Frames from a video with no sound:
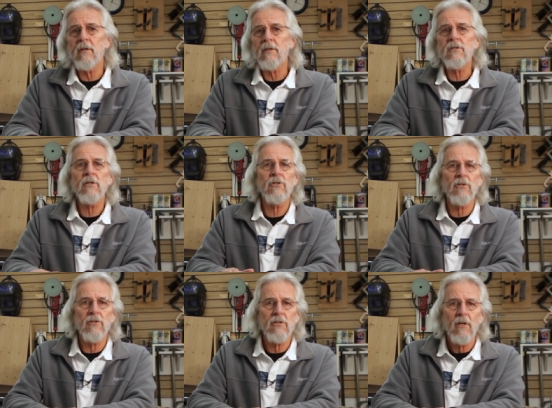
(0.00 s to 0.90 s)

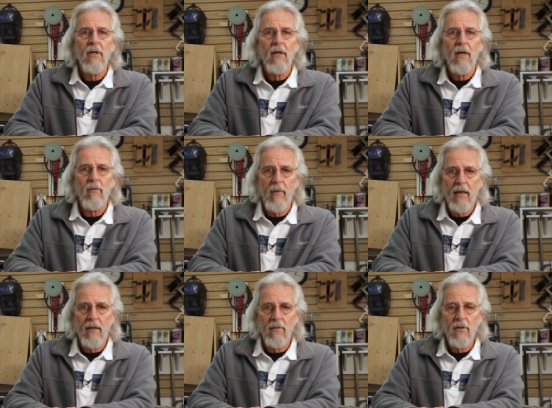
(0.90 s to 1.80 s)
decisions in
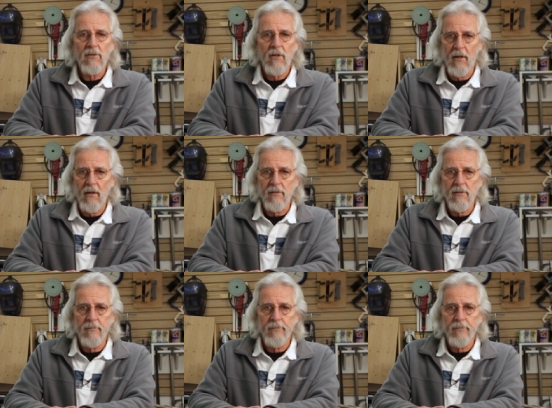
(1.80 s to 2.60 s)
making this kit.